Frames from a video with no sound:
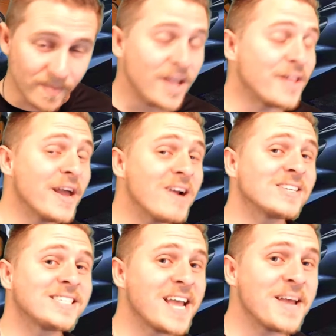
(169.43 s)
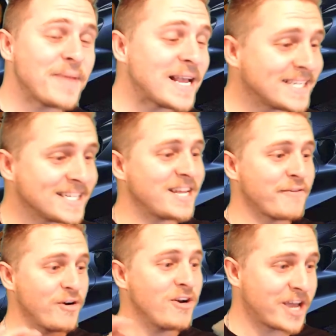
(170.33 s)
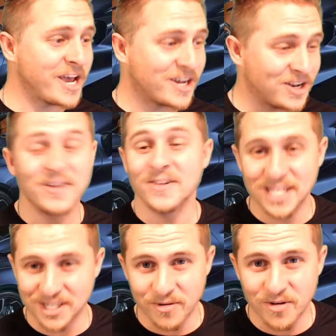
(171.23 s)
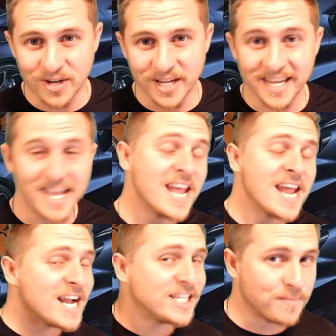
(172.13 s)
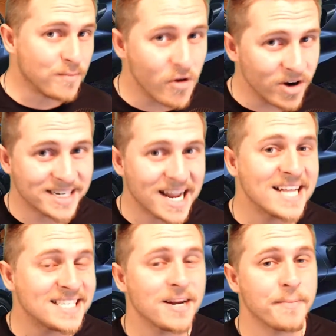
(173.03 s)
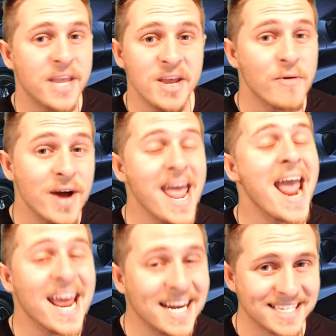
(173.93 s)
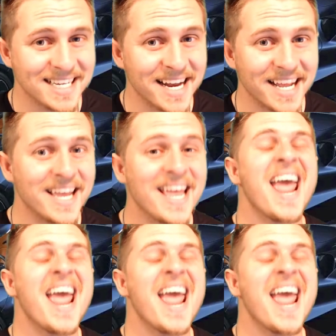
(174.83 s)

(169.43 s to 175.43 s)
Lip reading: They're saying, basically, if we're to conclude this real quick, it's more intense than a P1 and a Senna,